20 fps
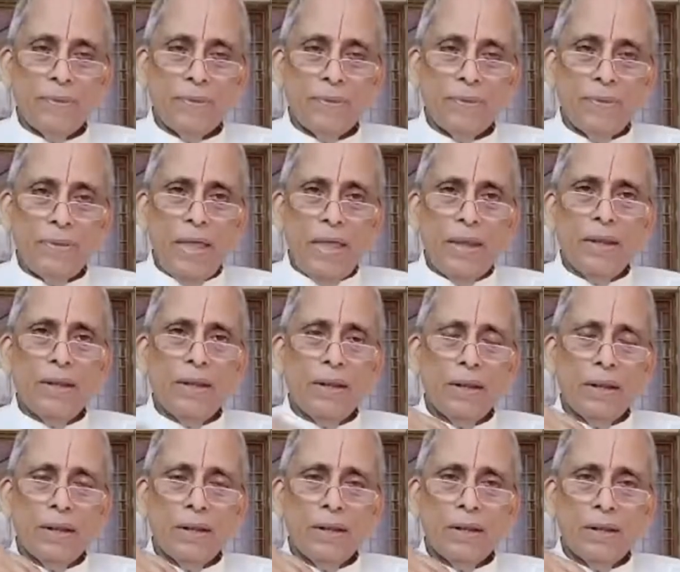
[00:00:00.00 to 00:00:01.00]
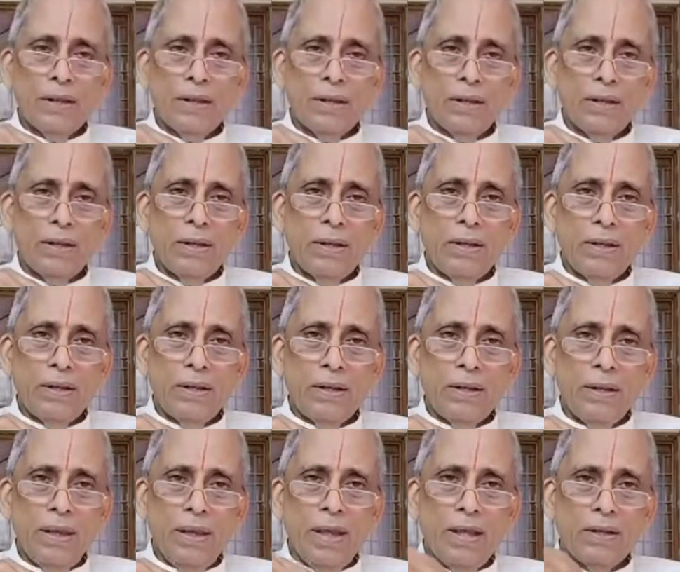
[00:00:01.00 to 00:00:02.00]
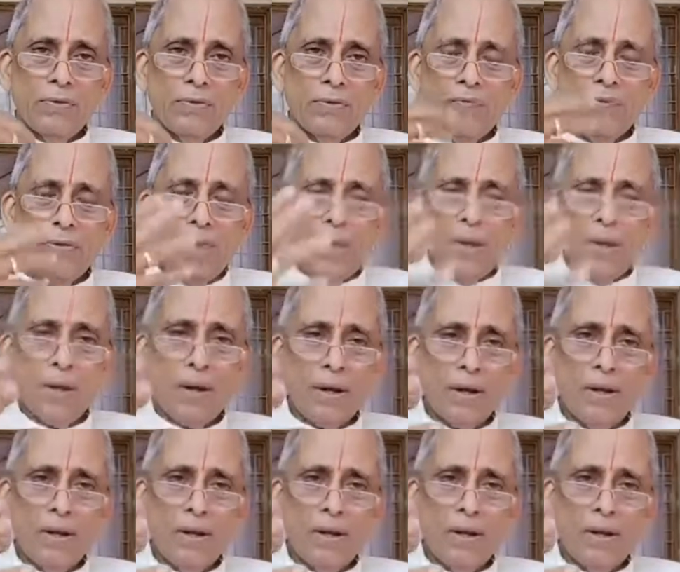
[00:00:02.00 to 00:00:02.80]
then he has fear